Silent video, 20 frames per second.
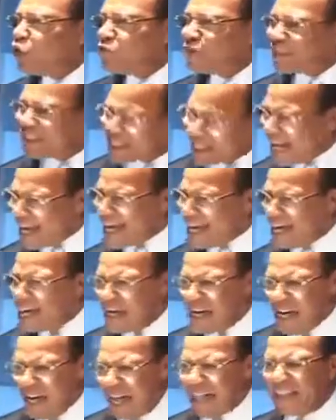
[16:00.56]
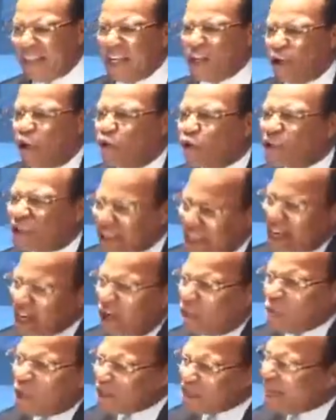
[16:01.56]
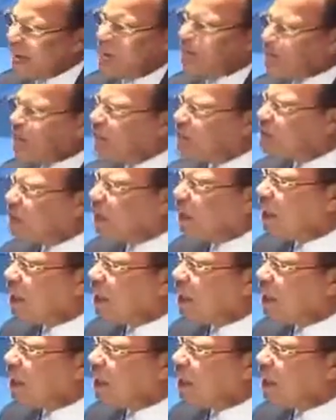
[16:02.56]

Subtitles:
over there and they don't care what's happening